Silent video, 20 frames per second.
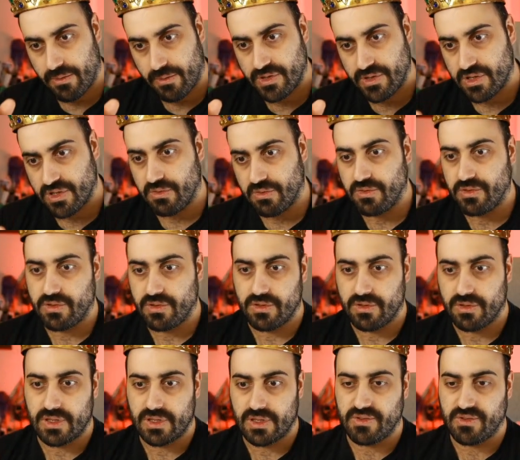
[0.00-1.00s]
So
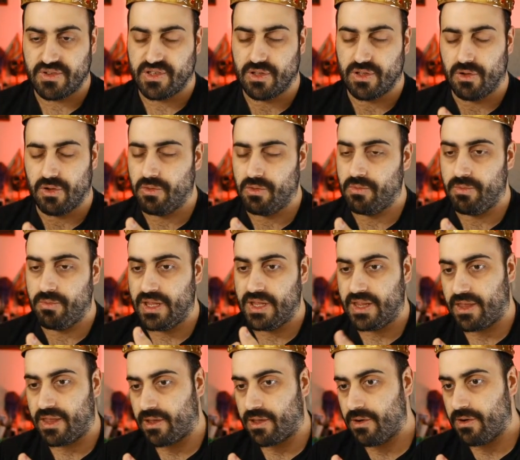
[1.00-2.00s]
there is no
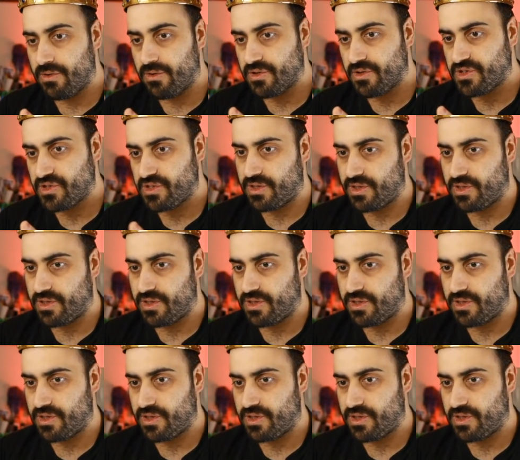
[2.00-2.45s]
bleeding colors,